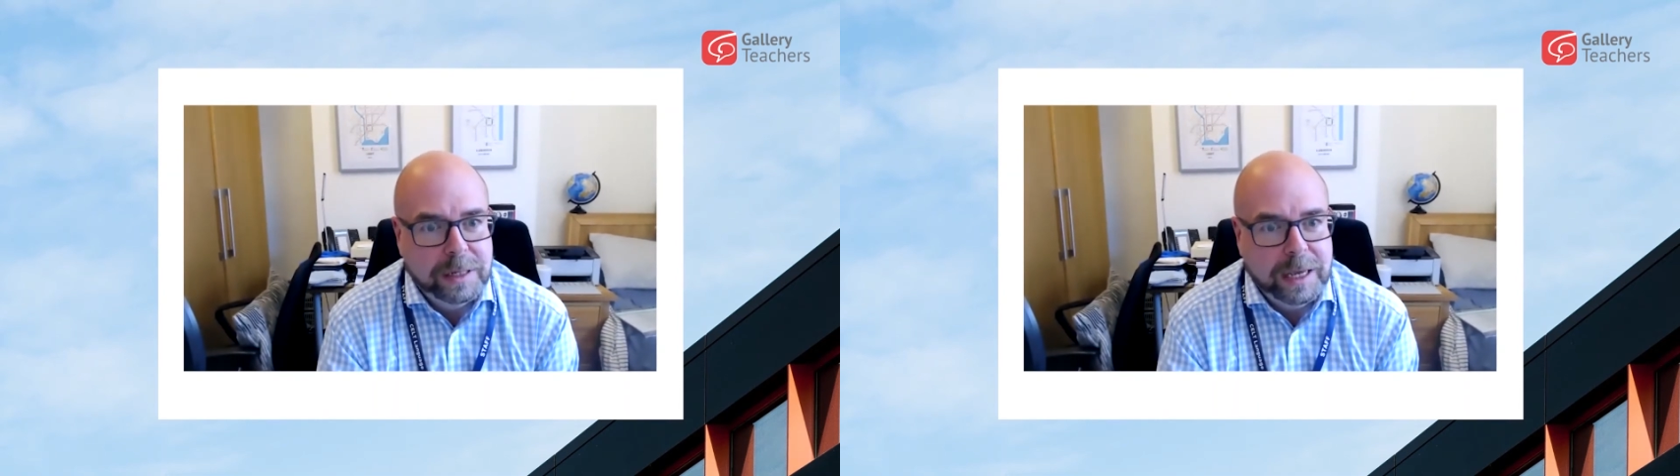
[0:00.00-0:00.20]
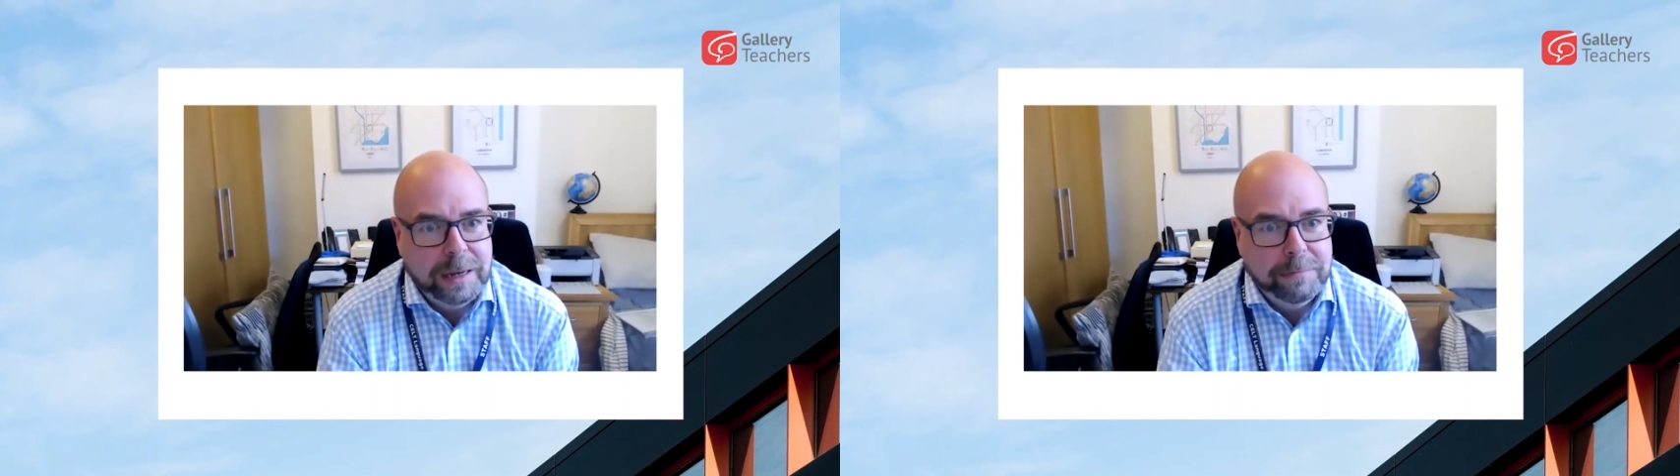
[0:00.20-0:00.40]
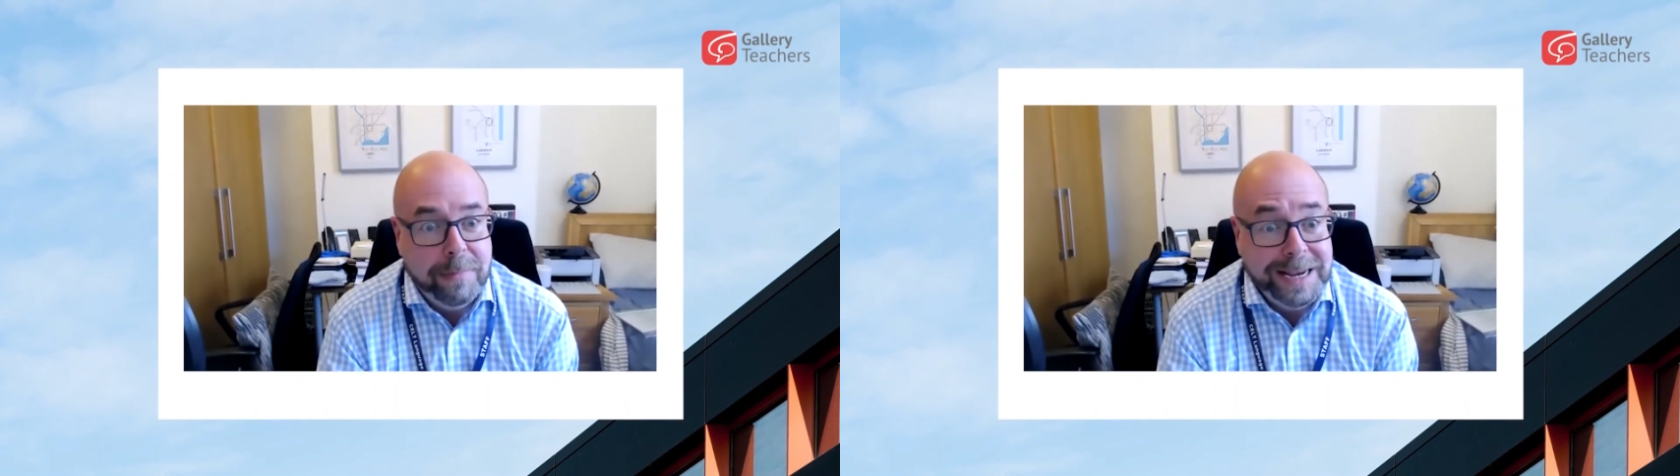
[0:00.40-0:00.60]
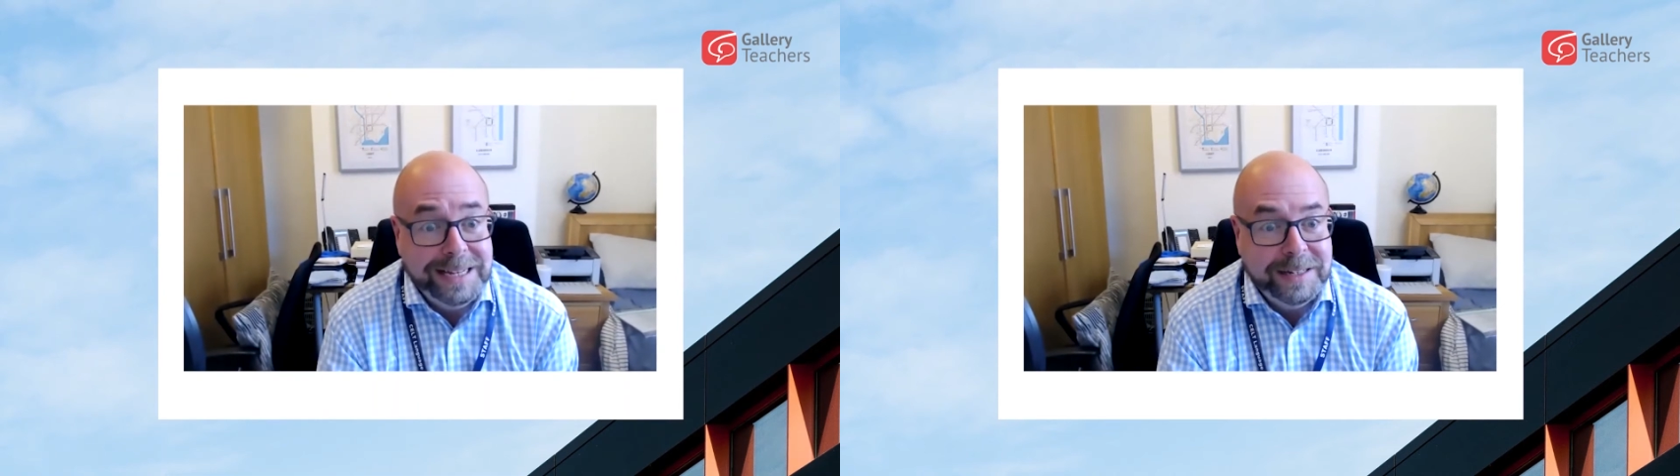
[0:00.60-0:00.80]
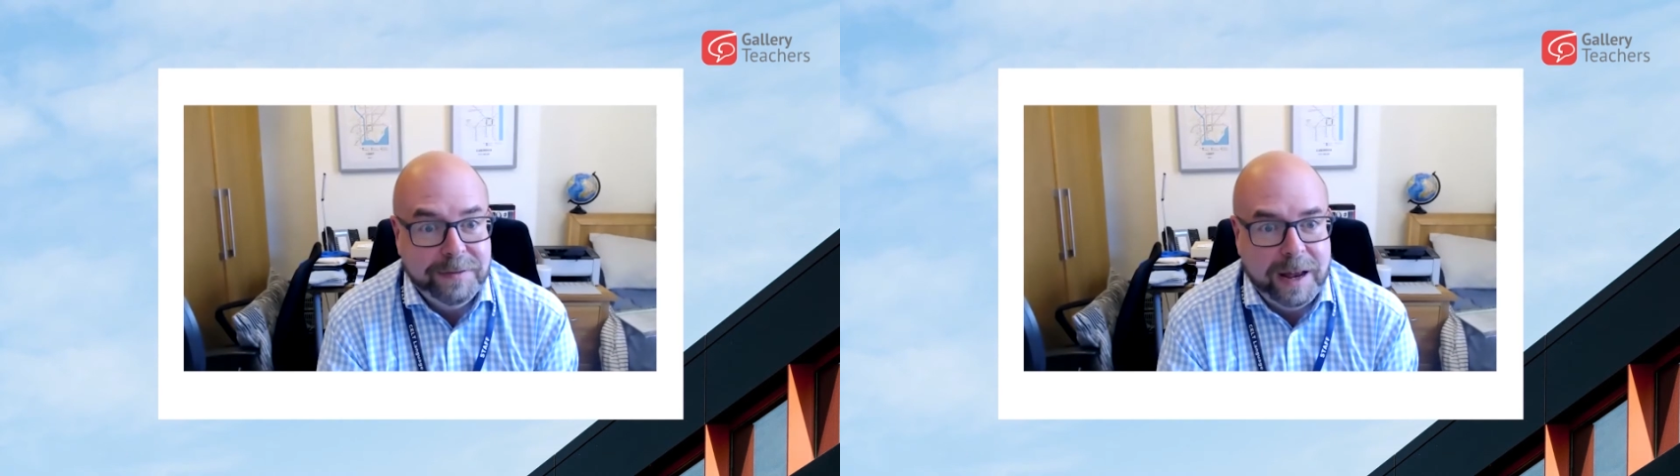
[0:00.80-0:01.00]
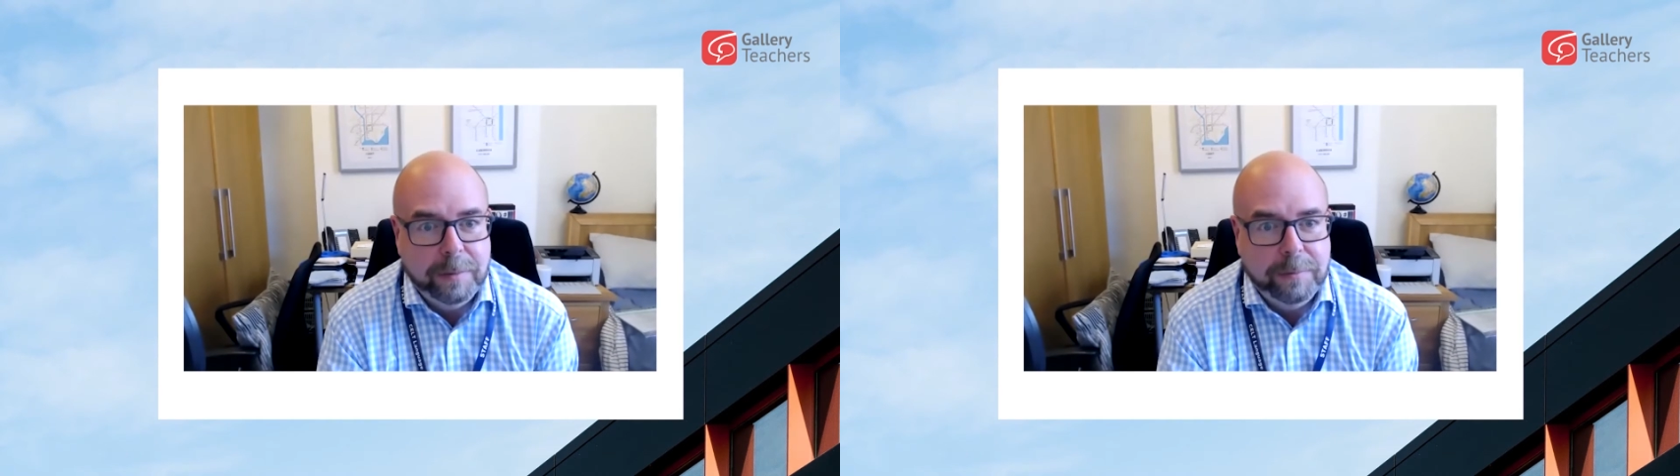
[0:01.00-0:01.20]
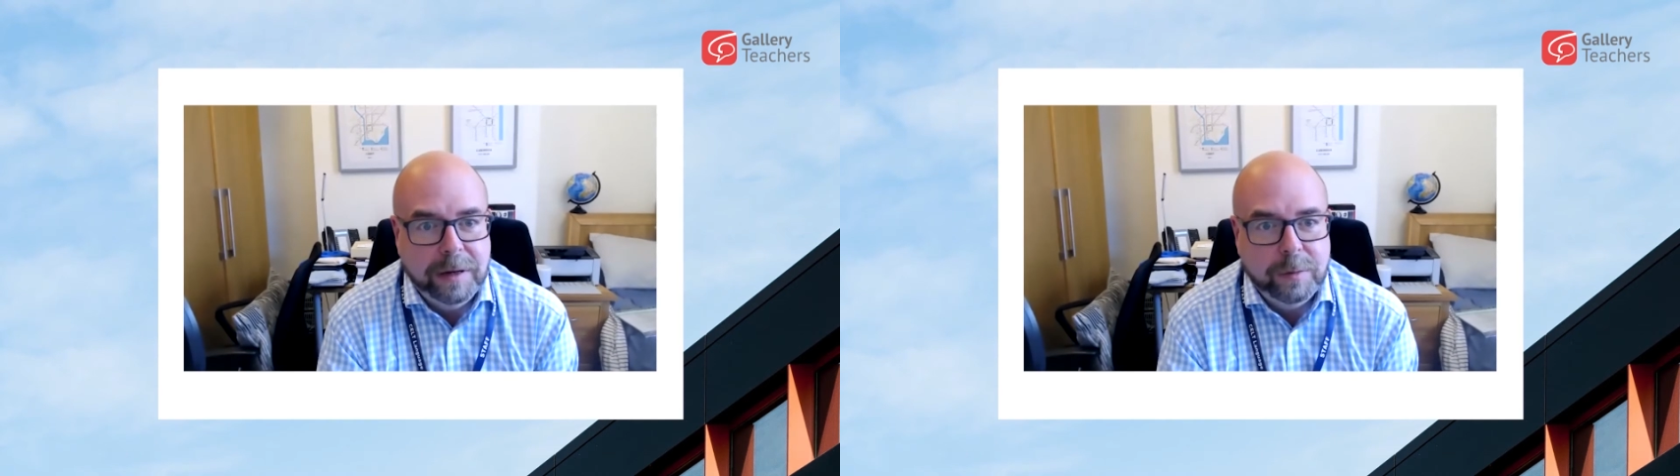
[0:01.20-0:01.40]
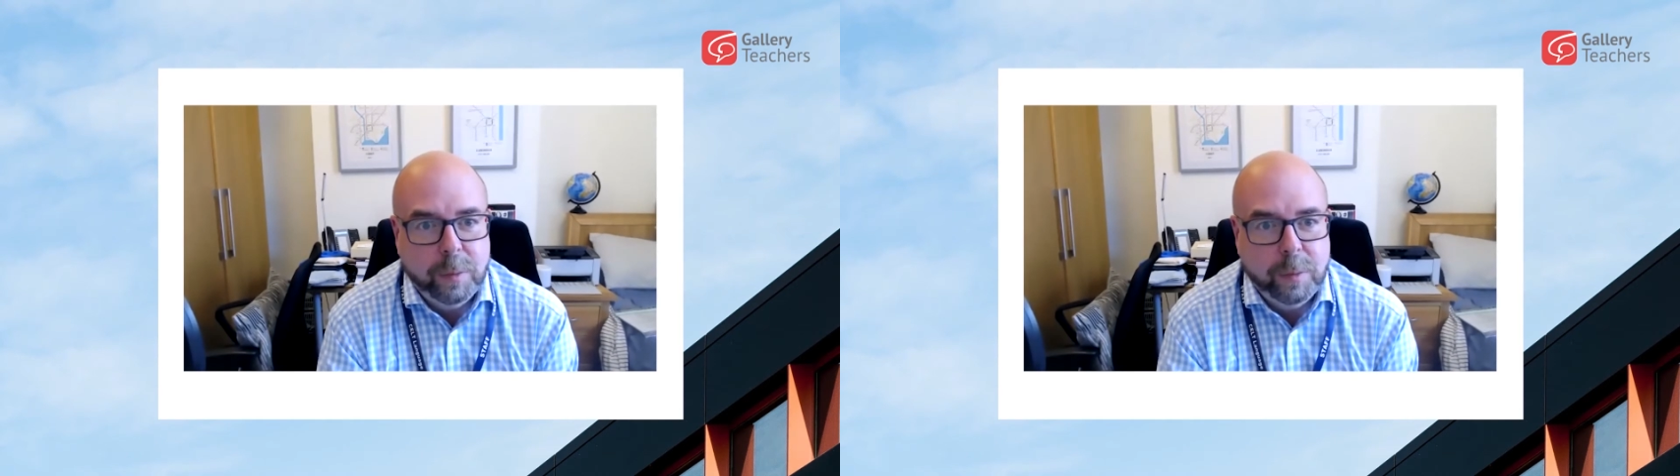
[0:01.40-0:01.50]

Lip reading: in my development